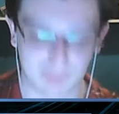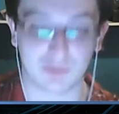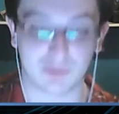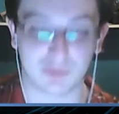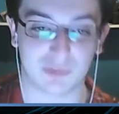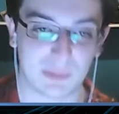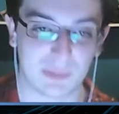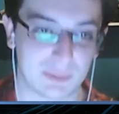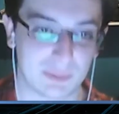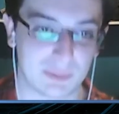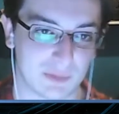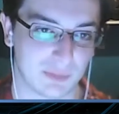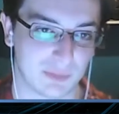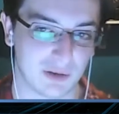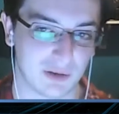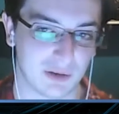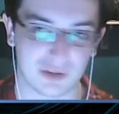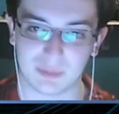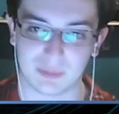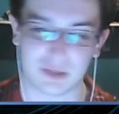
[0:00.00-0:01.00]
that puts him up on the
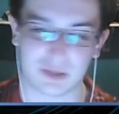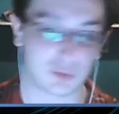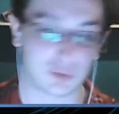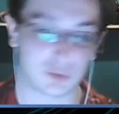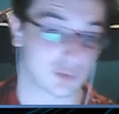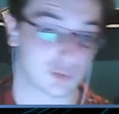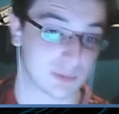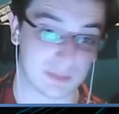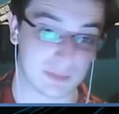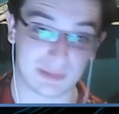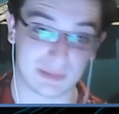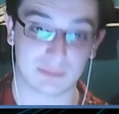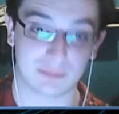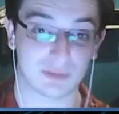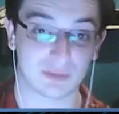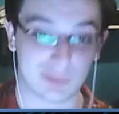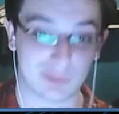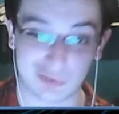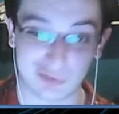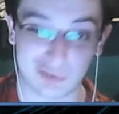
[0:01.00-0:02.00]
podium. And of course, when the
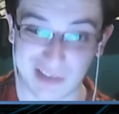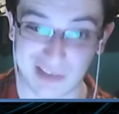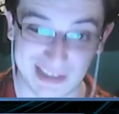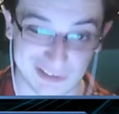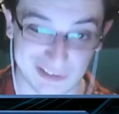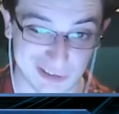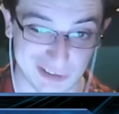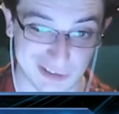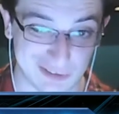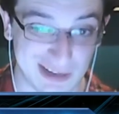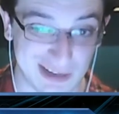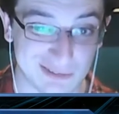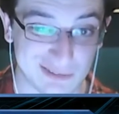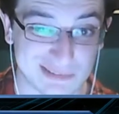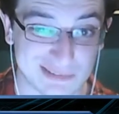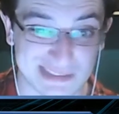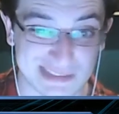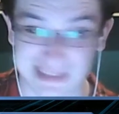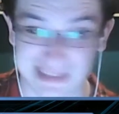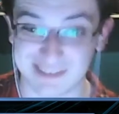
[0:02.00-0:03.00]
BMWs take each other
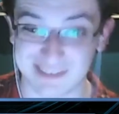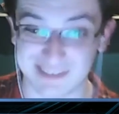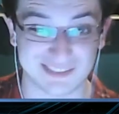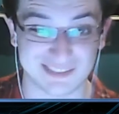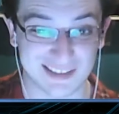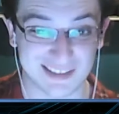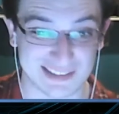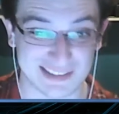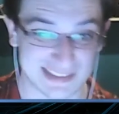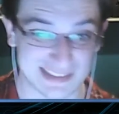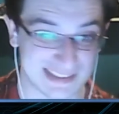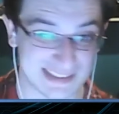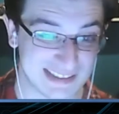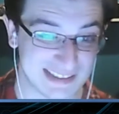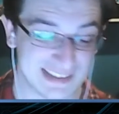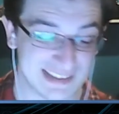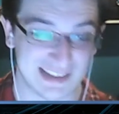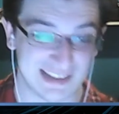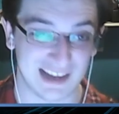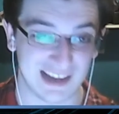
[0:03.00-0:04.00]
out, he's suddenly
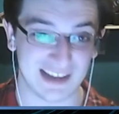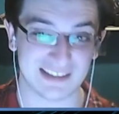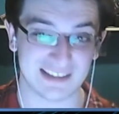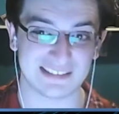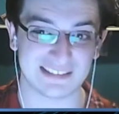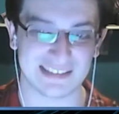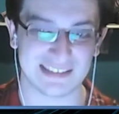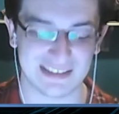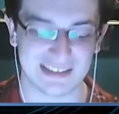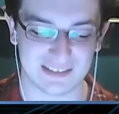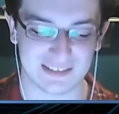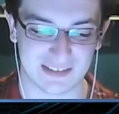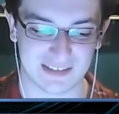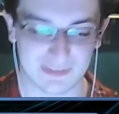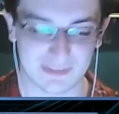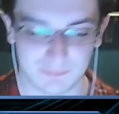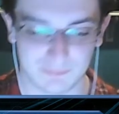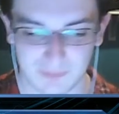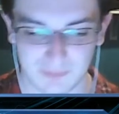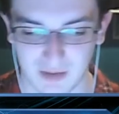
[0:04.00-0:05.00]

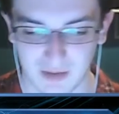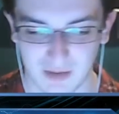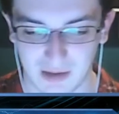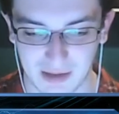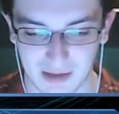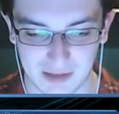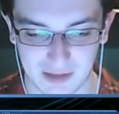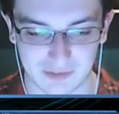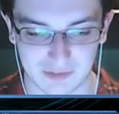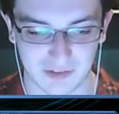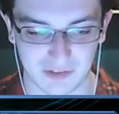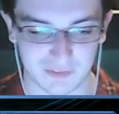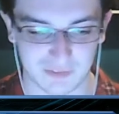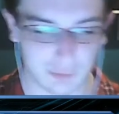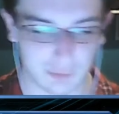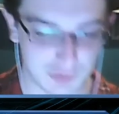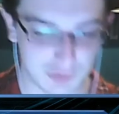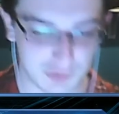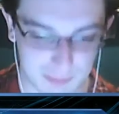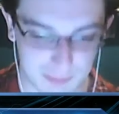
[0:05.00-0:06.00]
leading. And
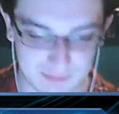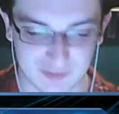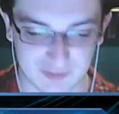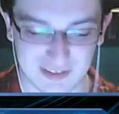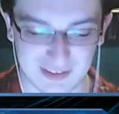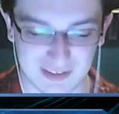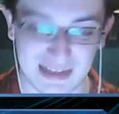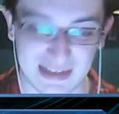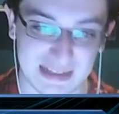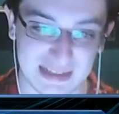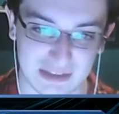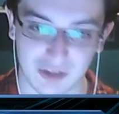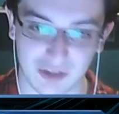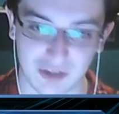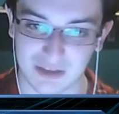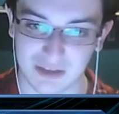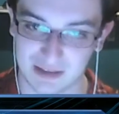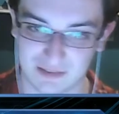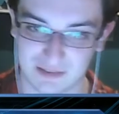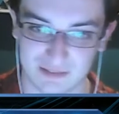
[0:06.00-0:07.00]
there was a bit of a delay,
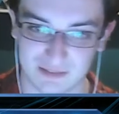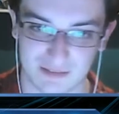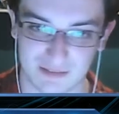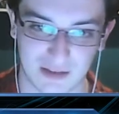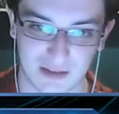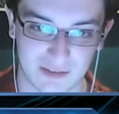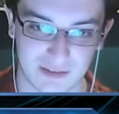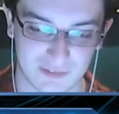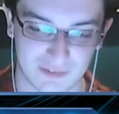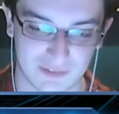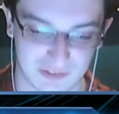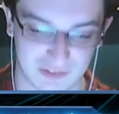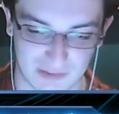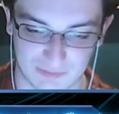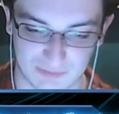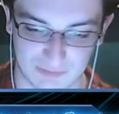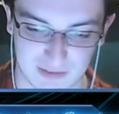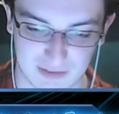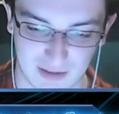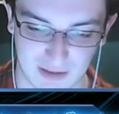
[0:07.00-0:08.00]
getting the
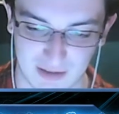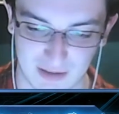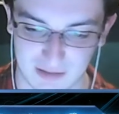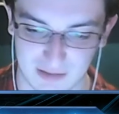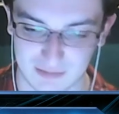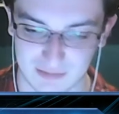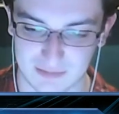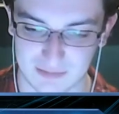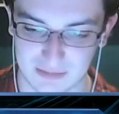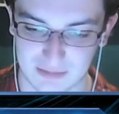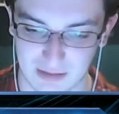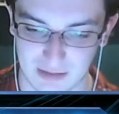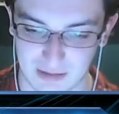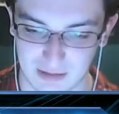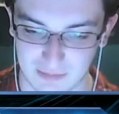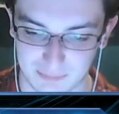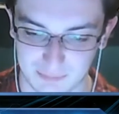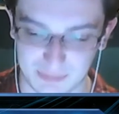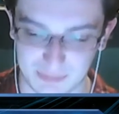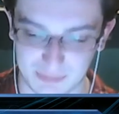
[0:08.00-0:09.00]
safety car
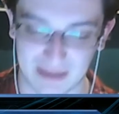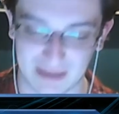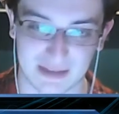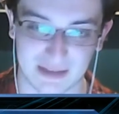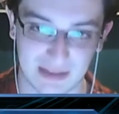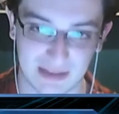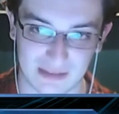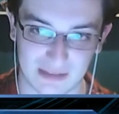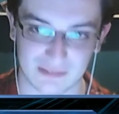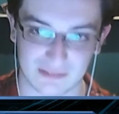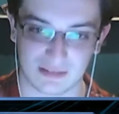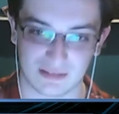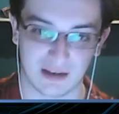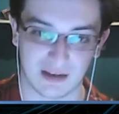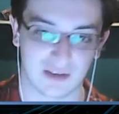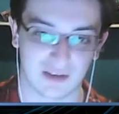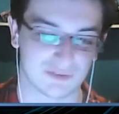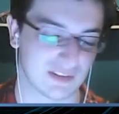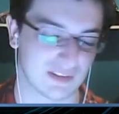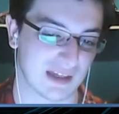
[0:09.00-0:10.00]
back in
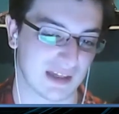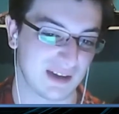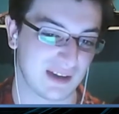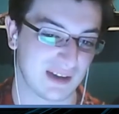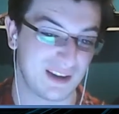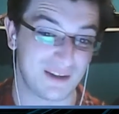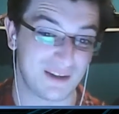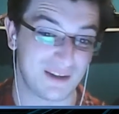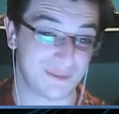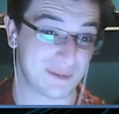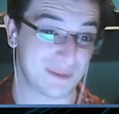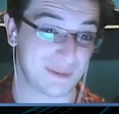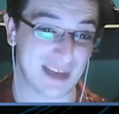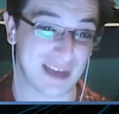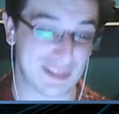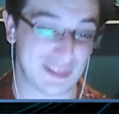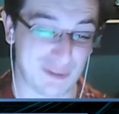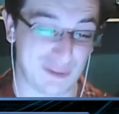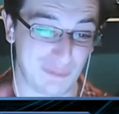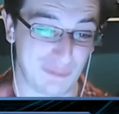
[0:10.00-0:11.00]
after that. But we
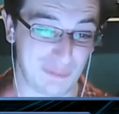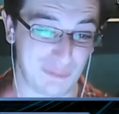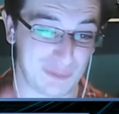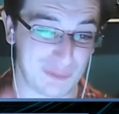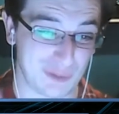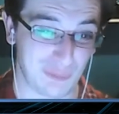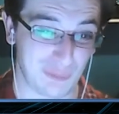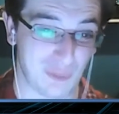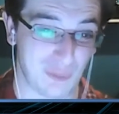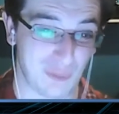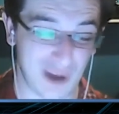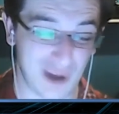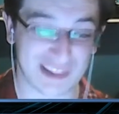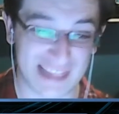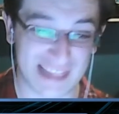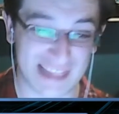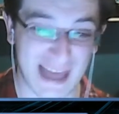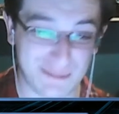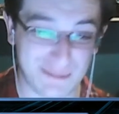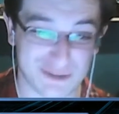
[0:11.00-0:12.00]
had the
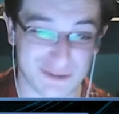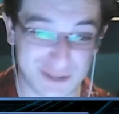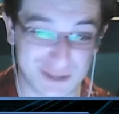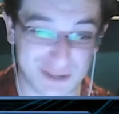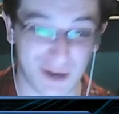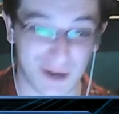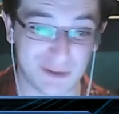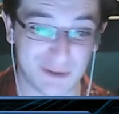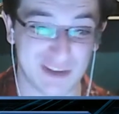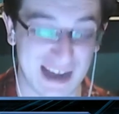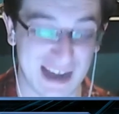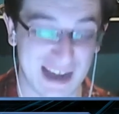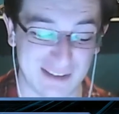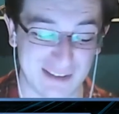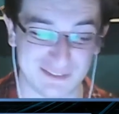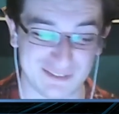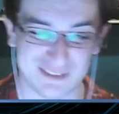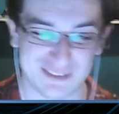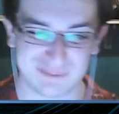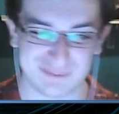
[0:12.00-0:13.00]
1 lap
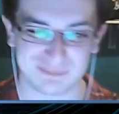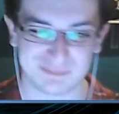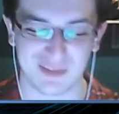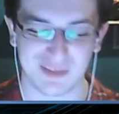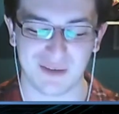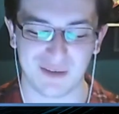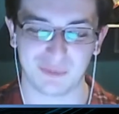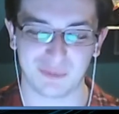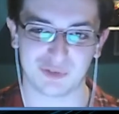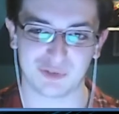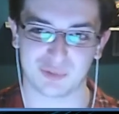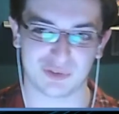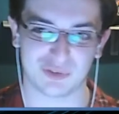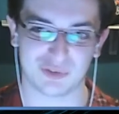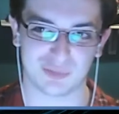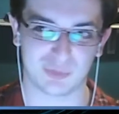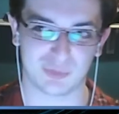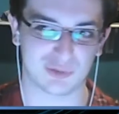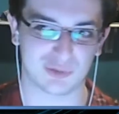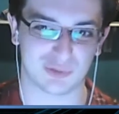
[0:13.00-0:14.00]
showdown, which
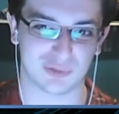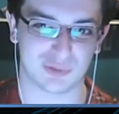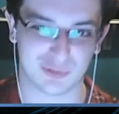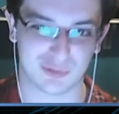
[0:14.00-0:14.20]
was